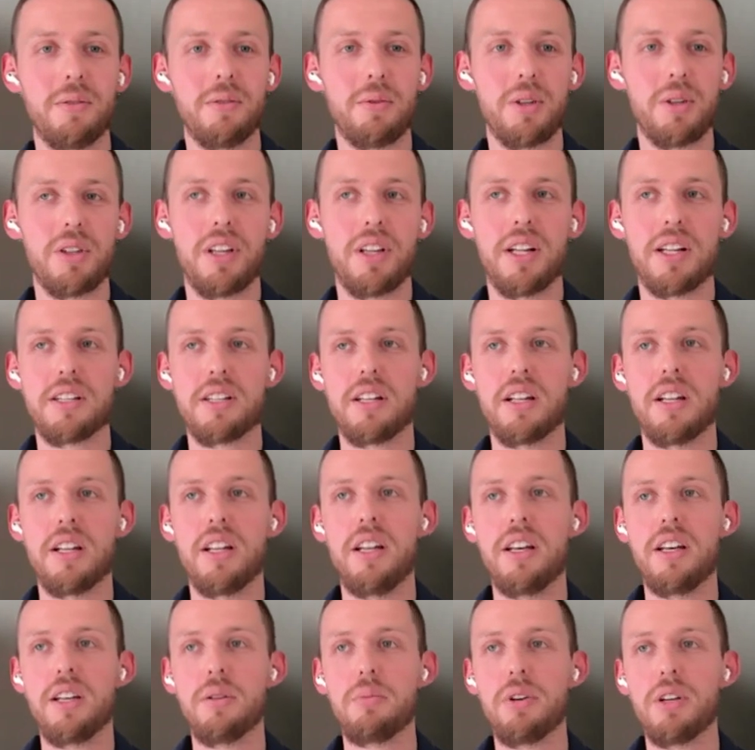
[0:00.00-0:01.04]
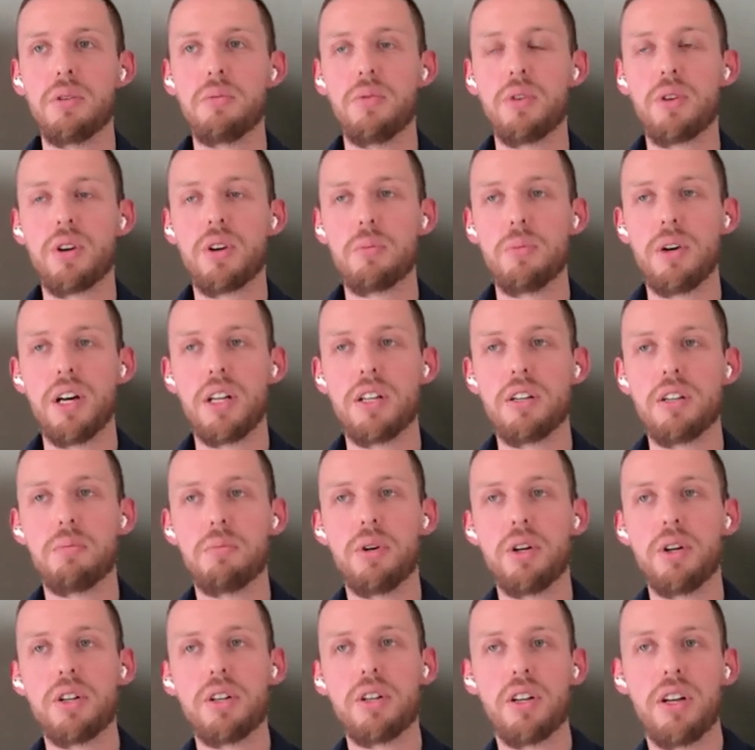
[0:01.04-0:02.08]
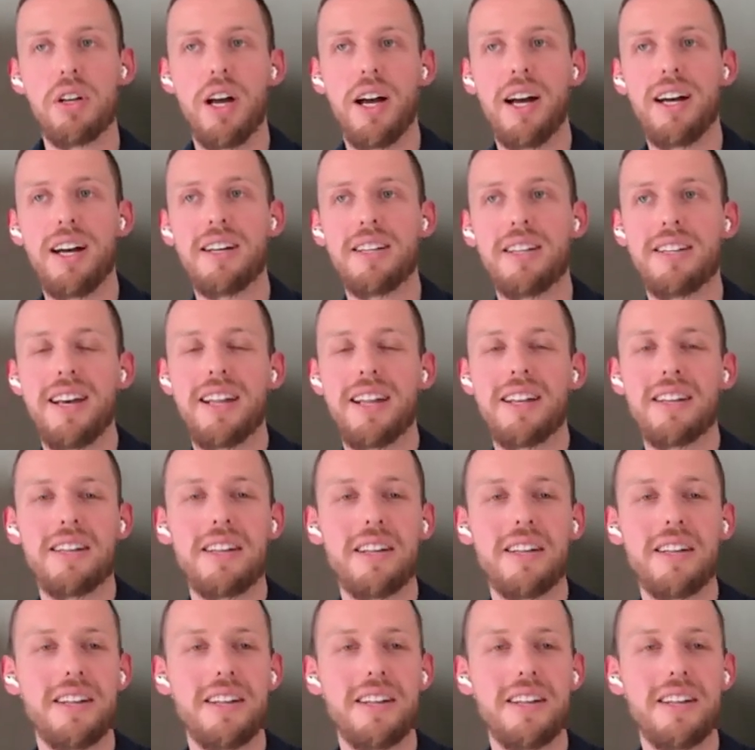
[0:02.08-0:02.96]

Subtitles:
will tell us a little bit more about the book that